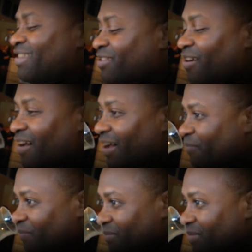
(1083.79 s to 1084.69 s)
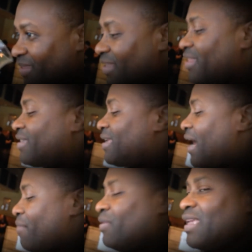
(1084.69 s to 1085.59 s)
So.
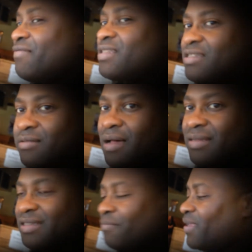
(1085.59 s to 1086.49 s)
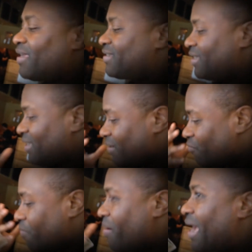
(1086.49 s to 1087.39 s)
I believe this is Lawson because it
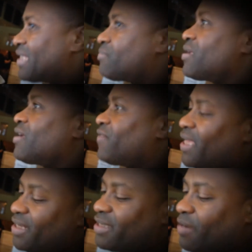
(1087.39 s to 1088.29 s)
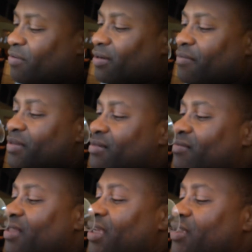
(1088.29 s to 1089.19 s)
reminds me of Heady Topper. Let me
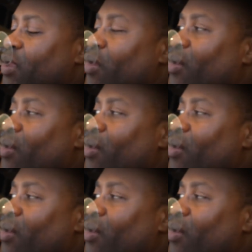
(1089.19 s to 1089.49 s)
taste it.